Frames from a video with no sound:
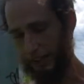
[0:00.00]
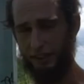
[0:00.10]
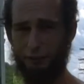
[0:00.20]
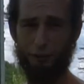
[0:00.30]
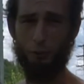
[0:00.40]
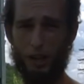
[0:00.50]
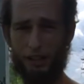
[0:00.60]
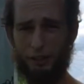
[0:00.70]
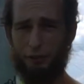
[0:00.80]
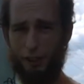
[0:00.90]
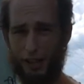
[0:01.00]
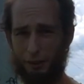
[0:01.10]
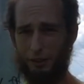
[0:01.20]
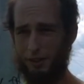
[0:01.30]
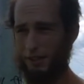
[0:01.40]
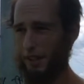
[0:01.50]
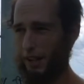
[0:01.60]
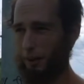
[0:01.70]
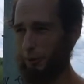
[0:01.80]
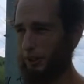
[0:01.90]
of different wildflowers.
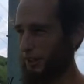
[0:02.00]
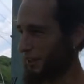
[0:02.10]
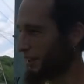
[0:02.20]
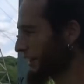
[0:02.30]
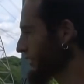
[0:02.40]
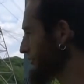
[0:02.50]
We just did a